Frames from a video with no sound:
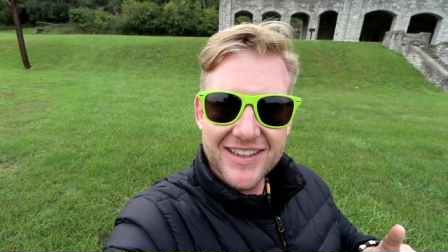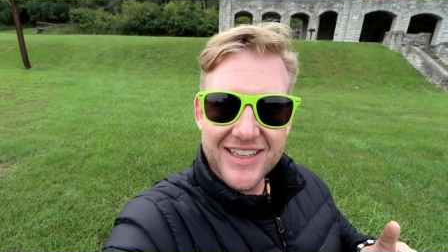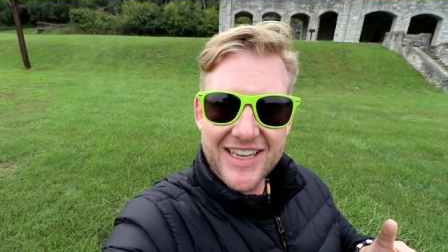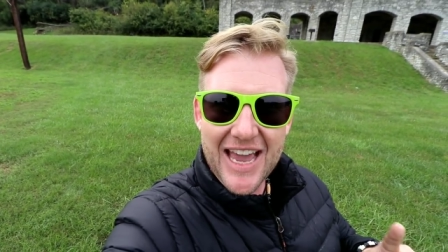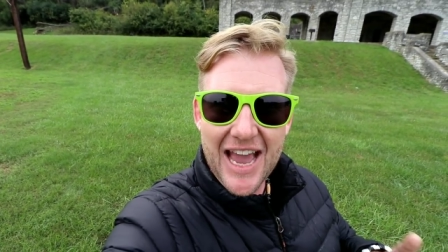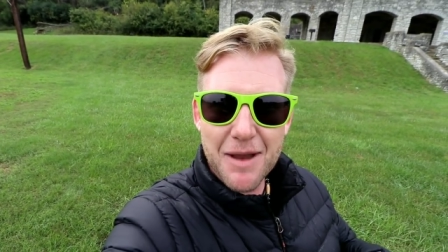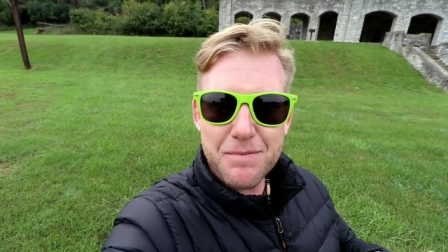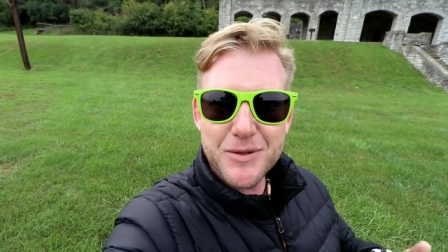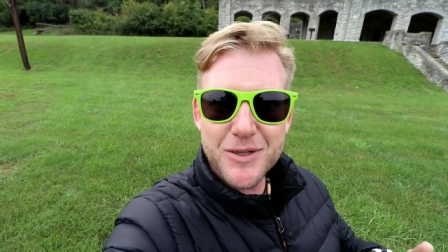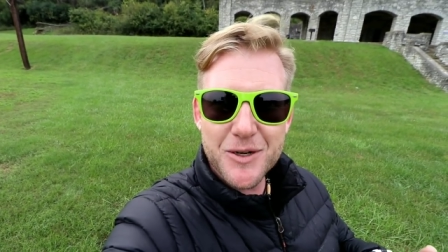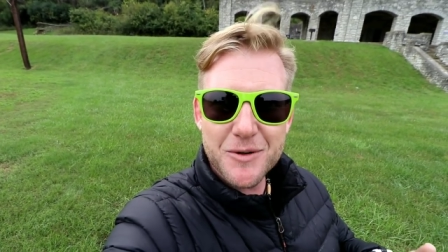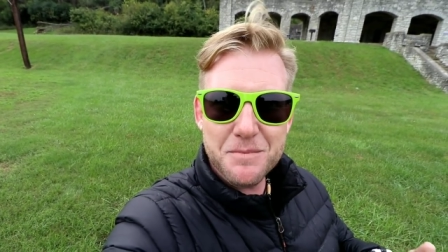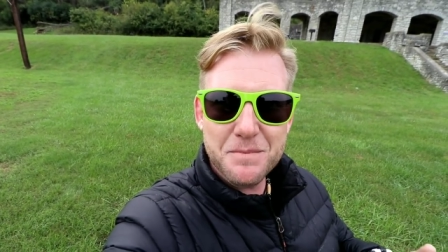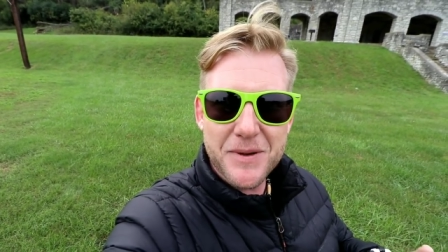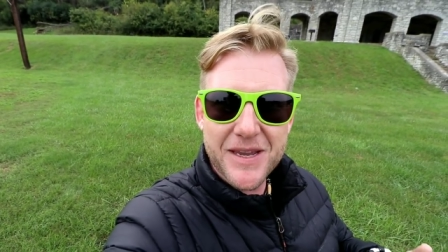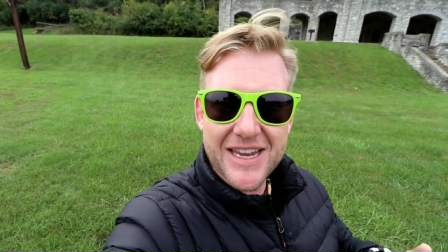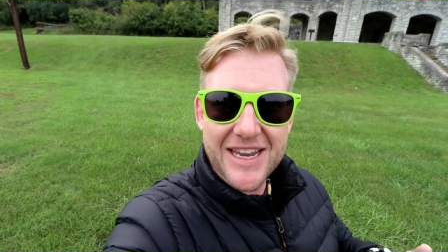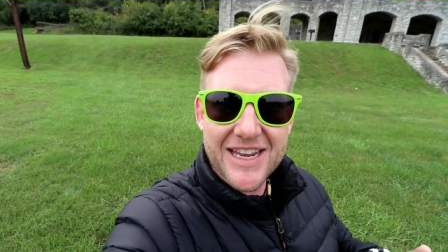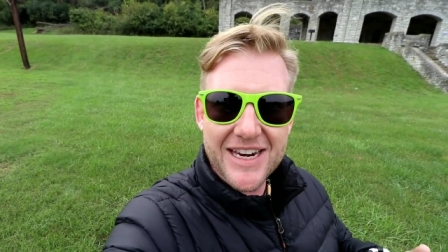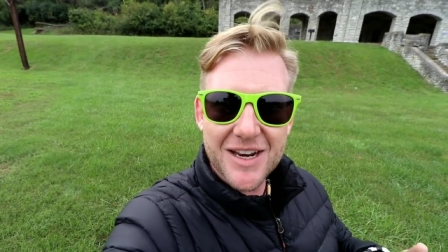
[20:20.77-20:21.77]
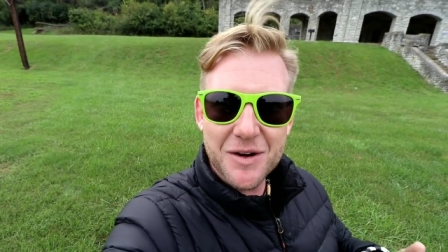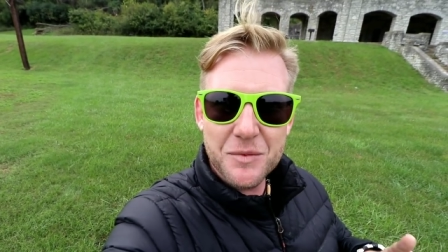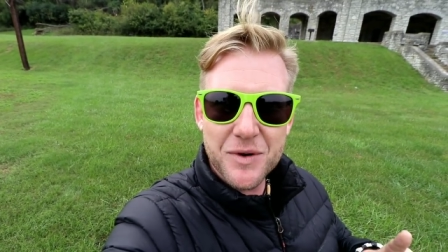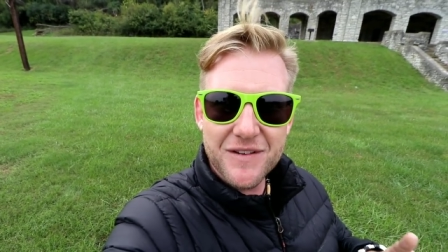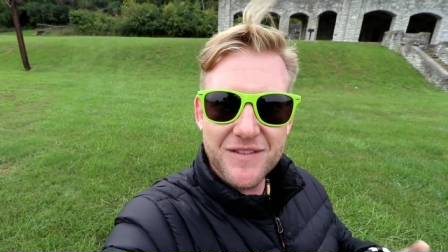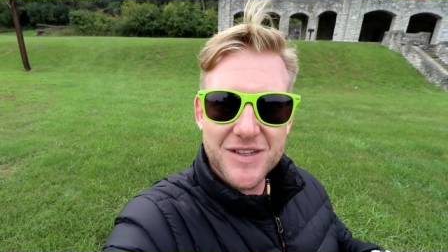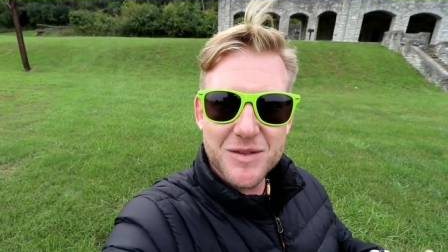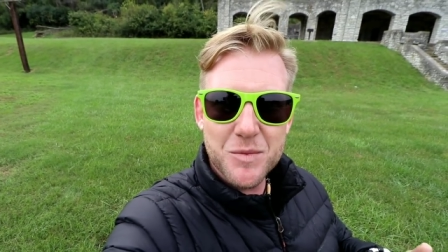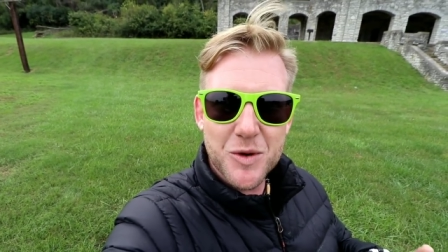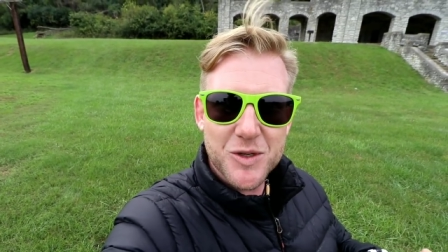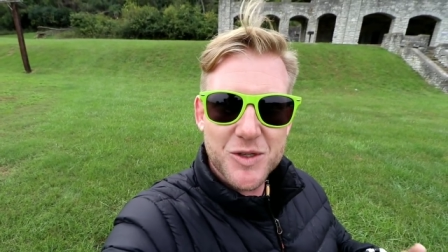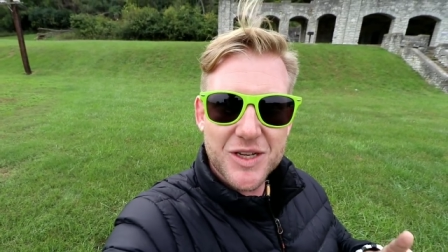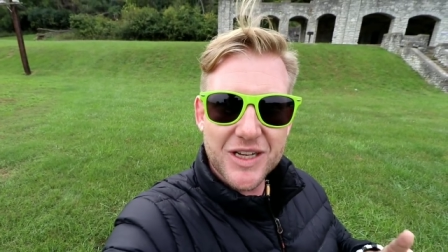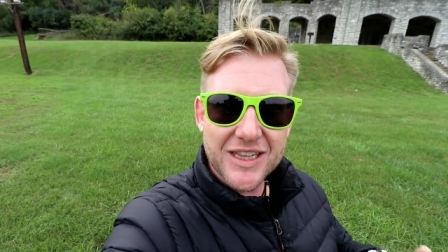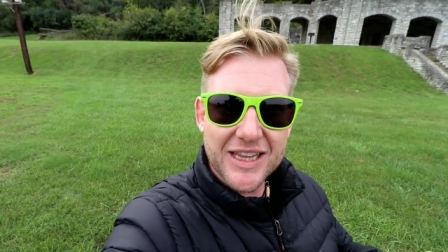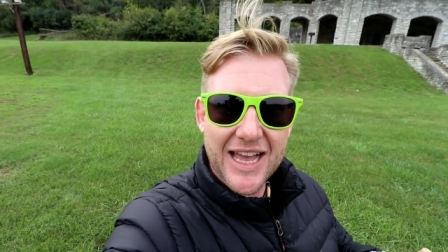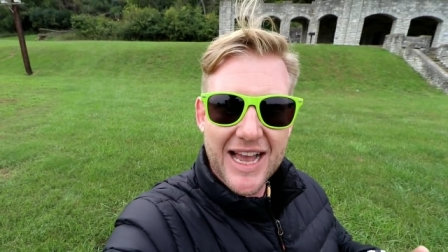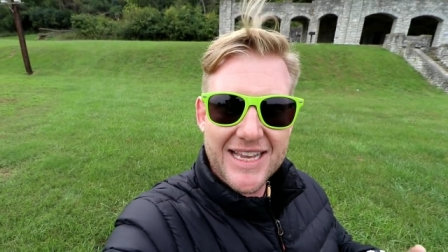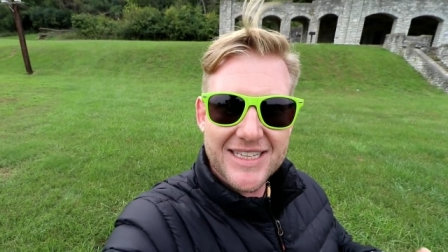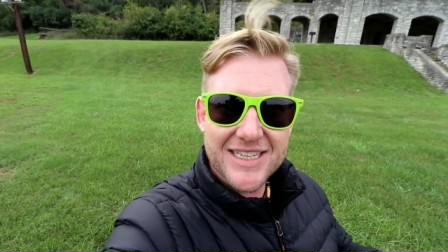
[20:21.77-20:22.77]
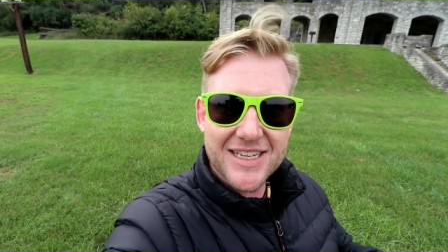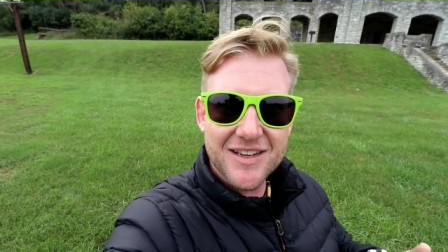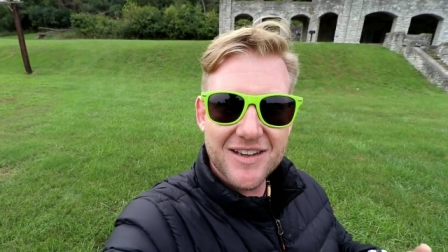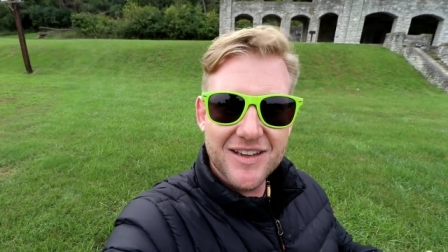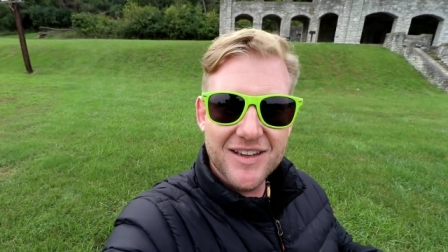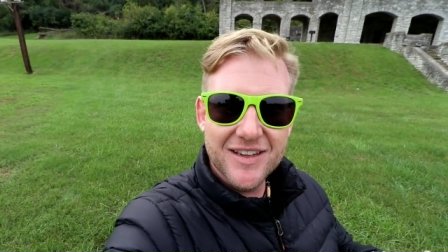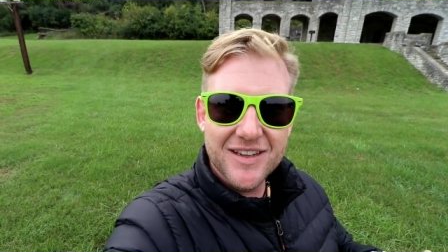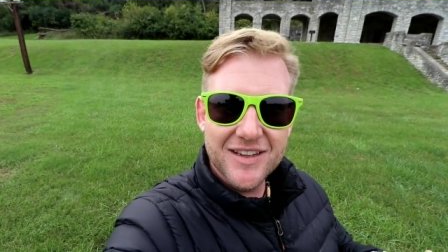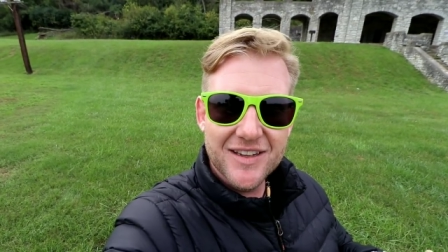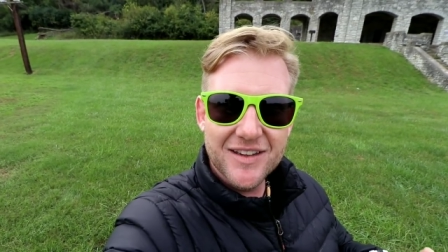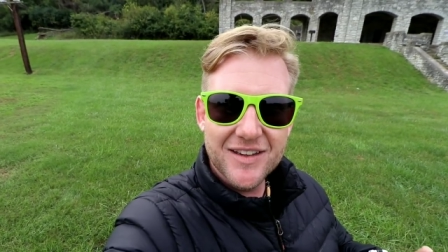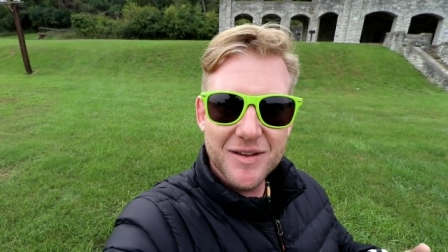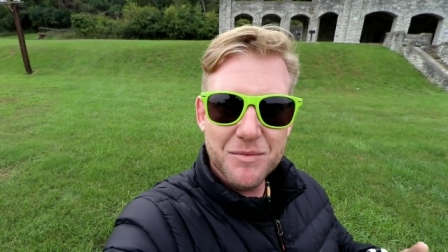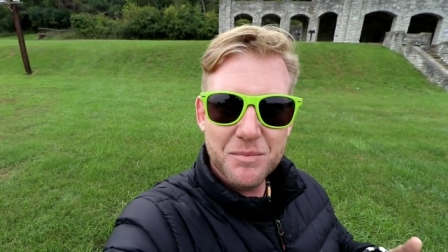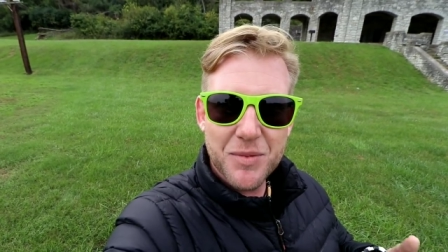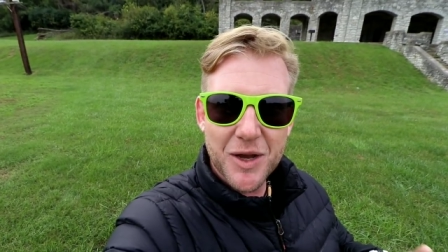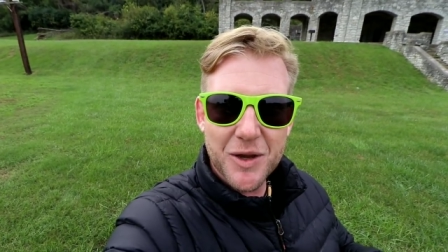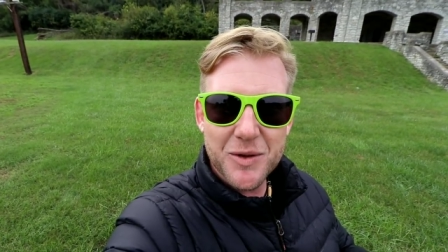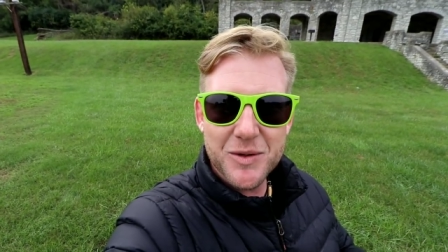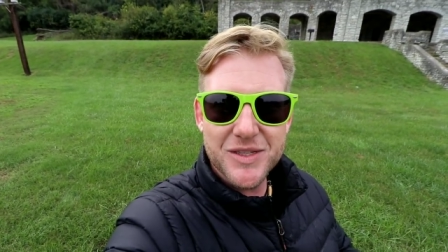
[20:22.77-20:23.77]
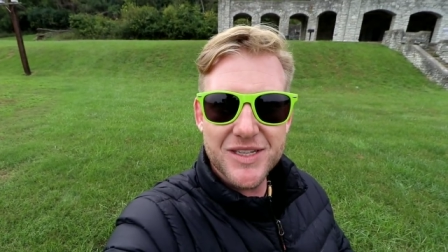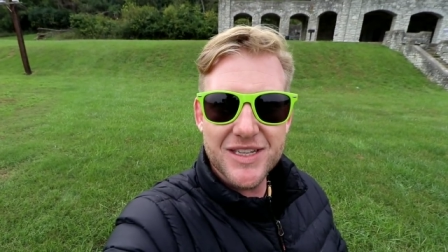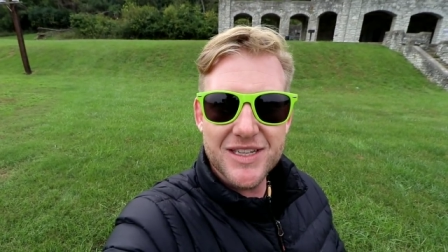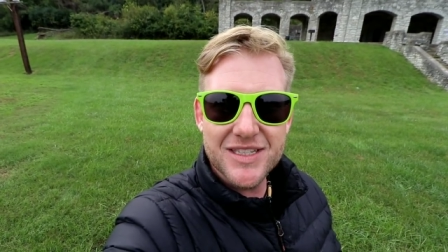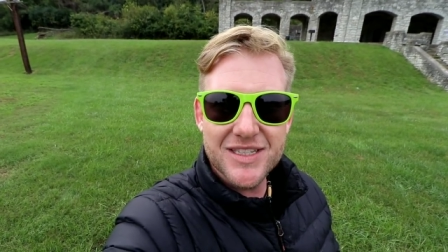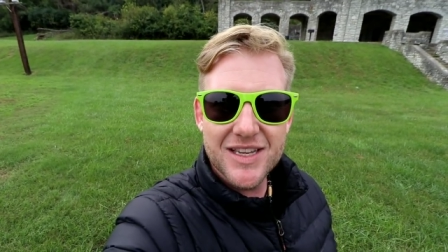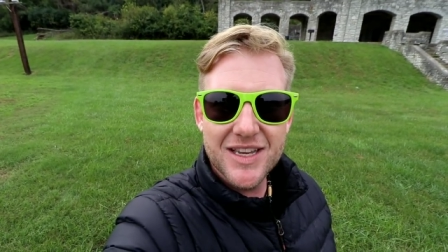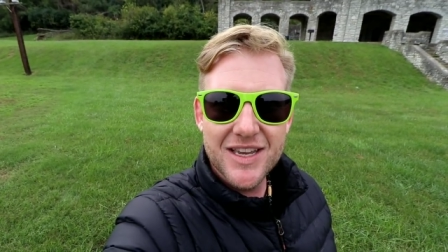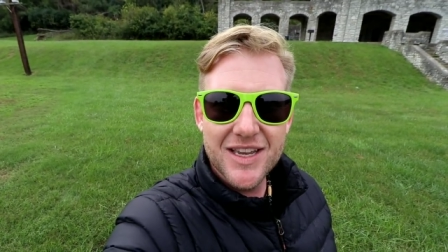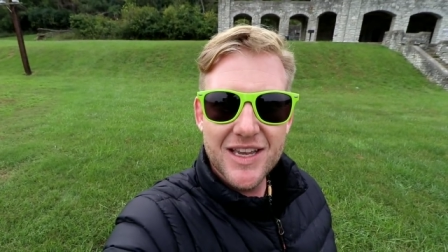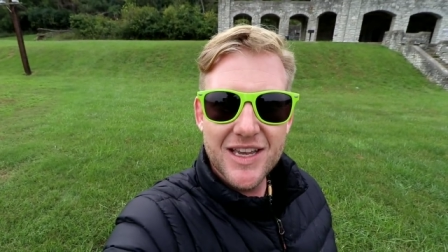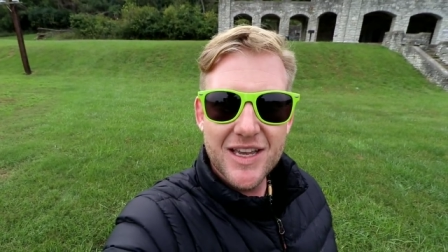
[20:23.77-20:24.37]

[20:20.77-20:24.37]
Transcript: captured Pete in one of his most classic poses.